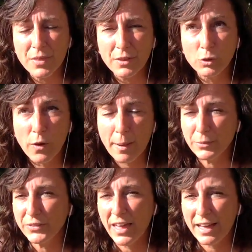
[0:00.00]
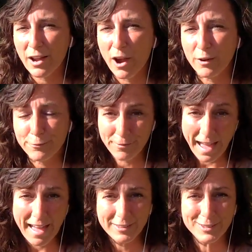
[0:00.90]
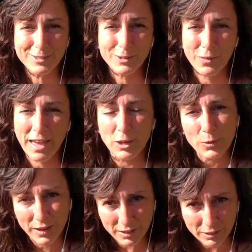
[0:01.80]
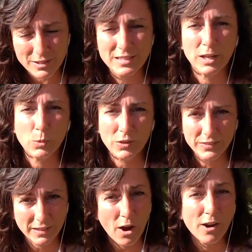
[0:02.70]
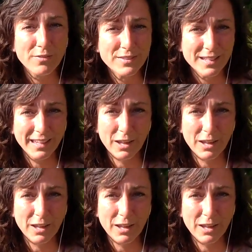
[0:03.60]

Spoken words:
Crops that are fast so that you can continuously harvest and get